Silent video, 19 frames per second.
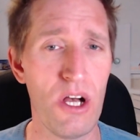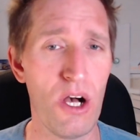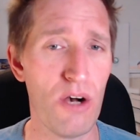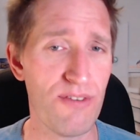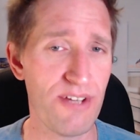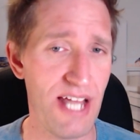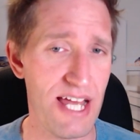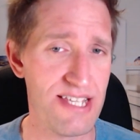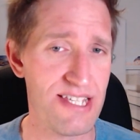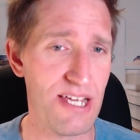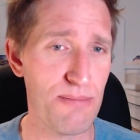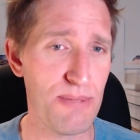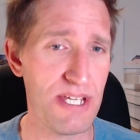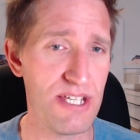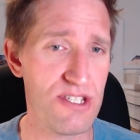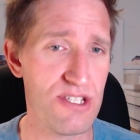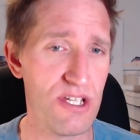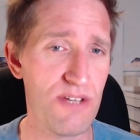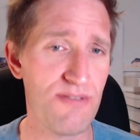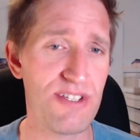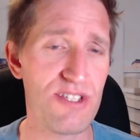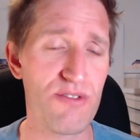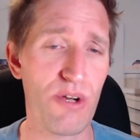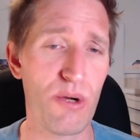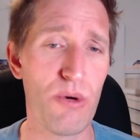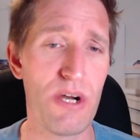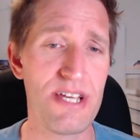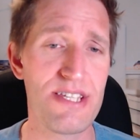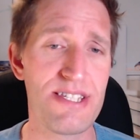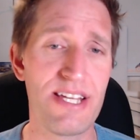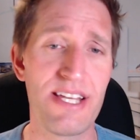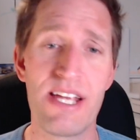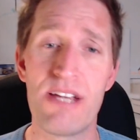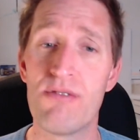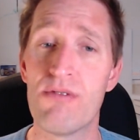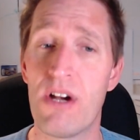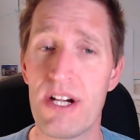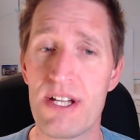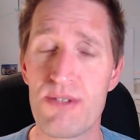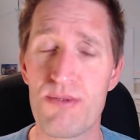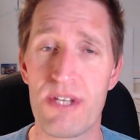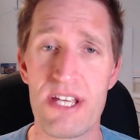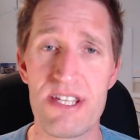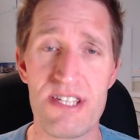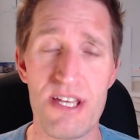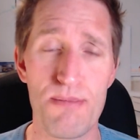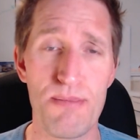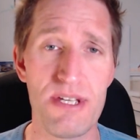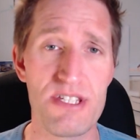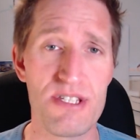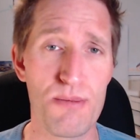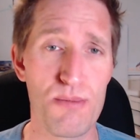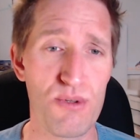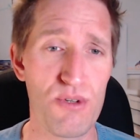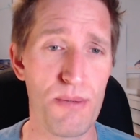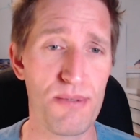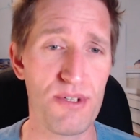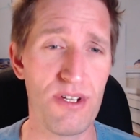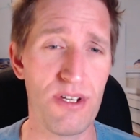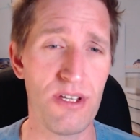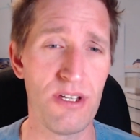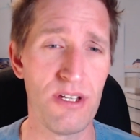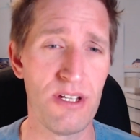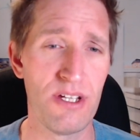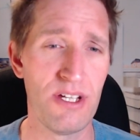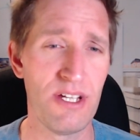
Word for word: of an SAP service request in a Rise with SAP subscription.